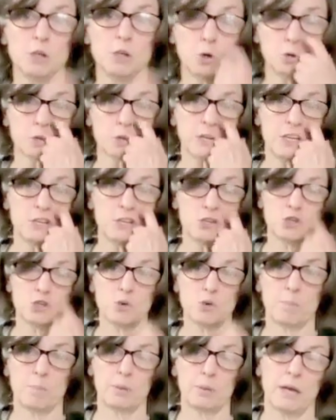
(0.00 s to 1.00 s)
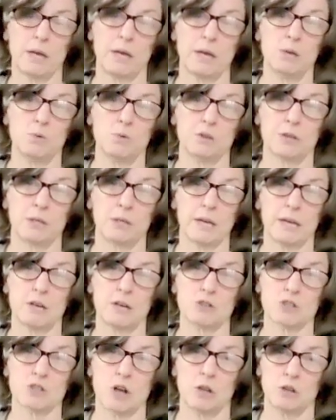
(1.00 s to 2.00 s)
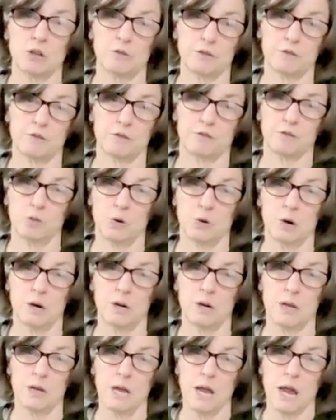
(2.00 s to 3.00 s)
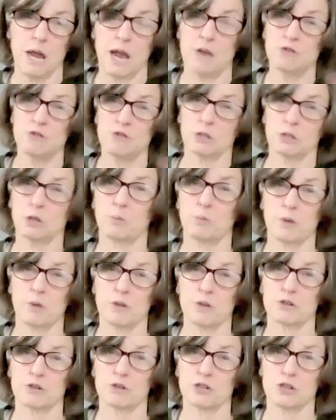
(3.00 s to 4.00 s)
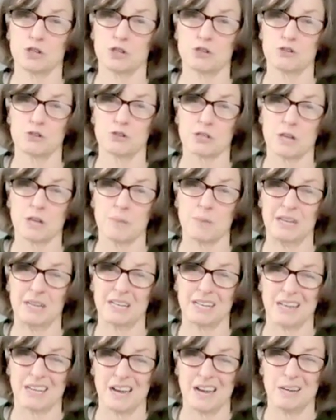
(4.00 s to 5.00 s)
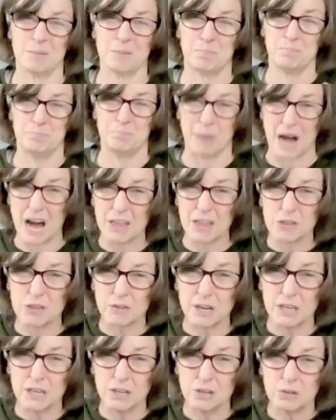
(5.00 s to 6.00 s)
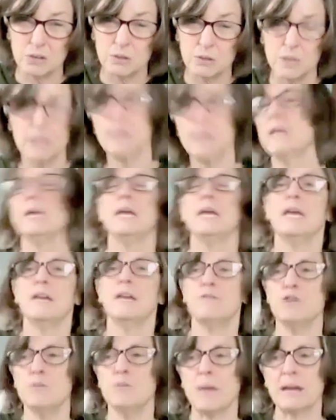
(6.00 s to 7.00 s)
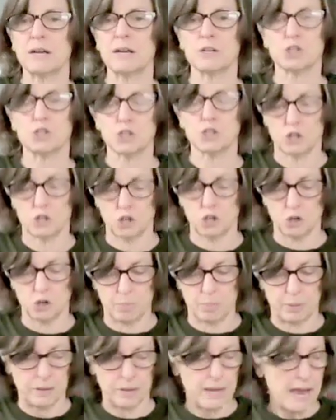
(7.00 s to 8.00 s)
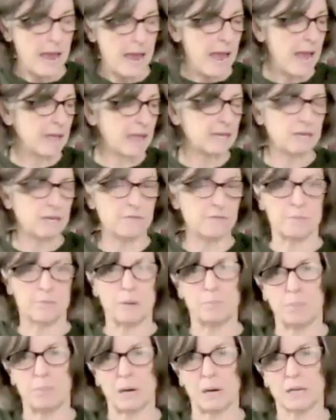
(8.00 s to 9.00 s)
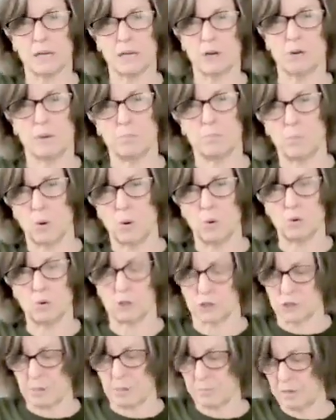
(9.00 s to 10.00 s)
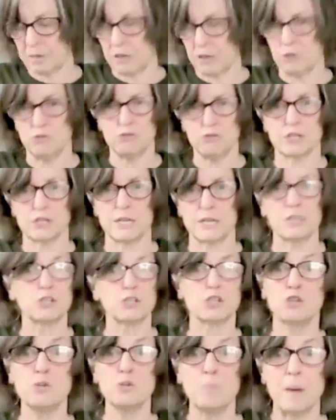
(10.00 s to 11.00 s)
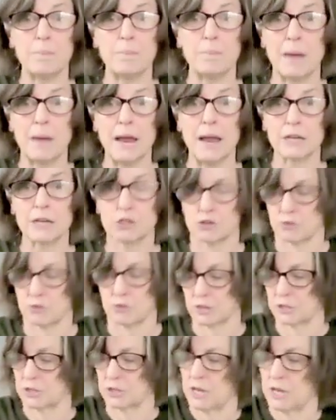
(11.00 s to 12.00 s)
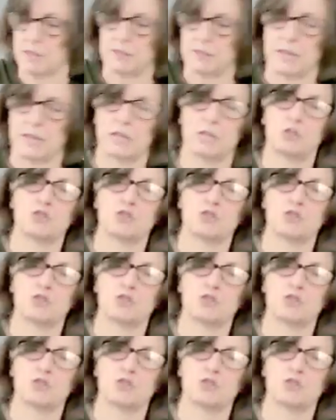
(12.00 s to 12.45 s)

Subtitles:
older kids who are playing with the Legos all over the floor and your little brother or sister is coming in and kind of bothering you, if you make a scoop and give them a bucket or a bowl or something and you just say, scoop up my extras, they can